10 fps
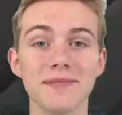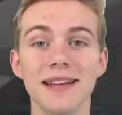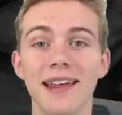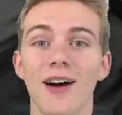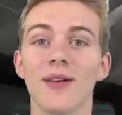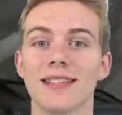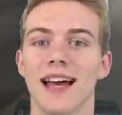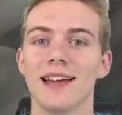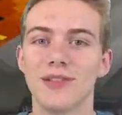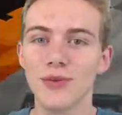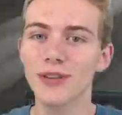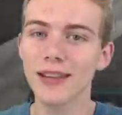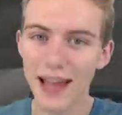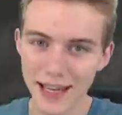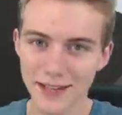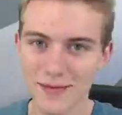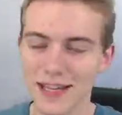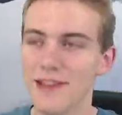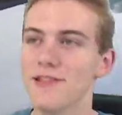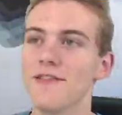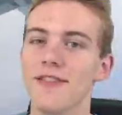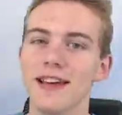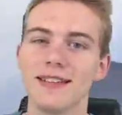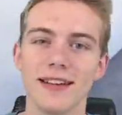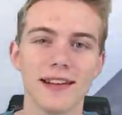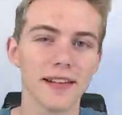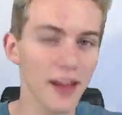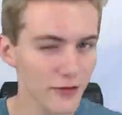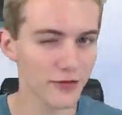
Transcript: mean they always had to like me, even if they did love